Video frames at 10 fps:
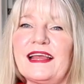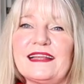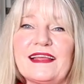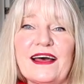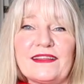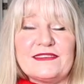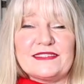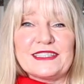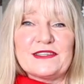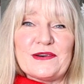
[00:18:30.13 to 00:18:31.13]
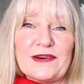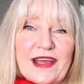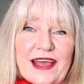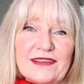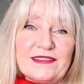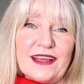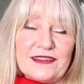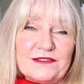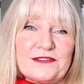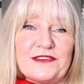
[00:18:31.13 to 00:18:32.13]
and the other decor I've
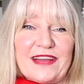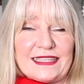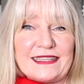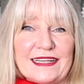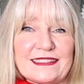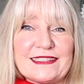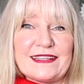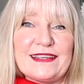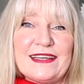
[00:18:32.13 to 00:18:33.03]
done for Valentine's.